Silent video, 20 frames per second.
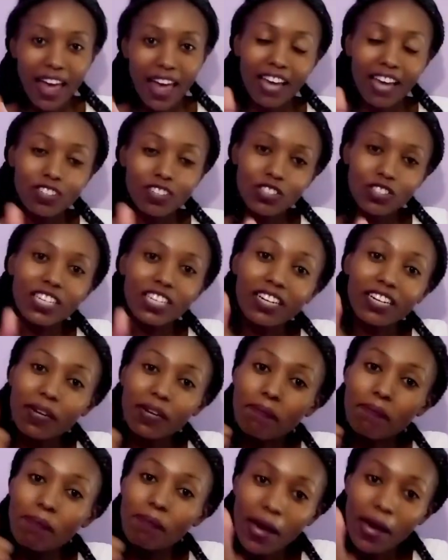and
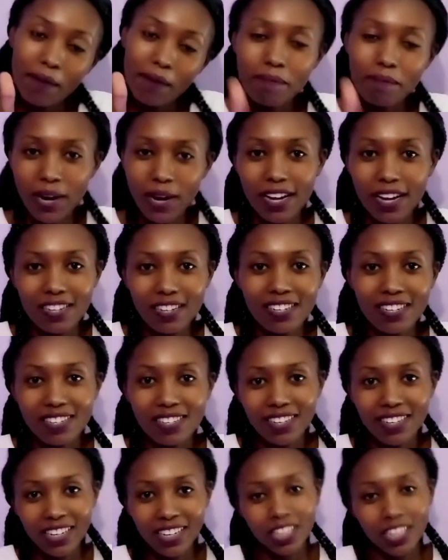remember
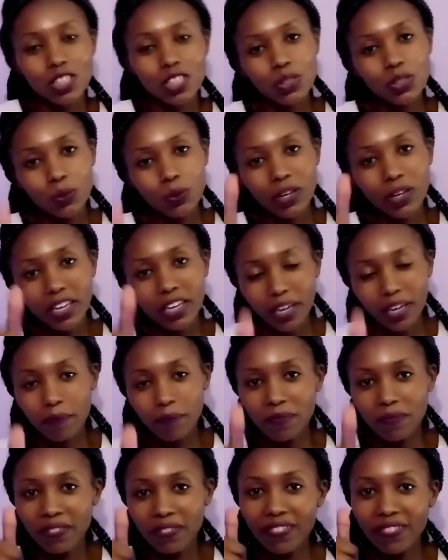to keep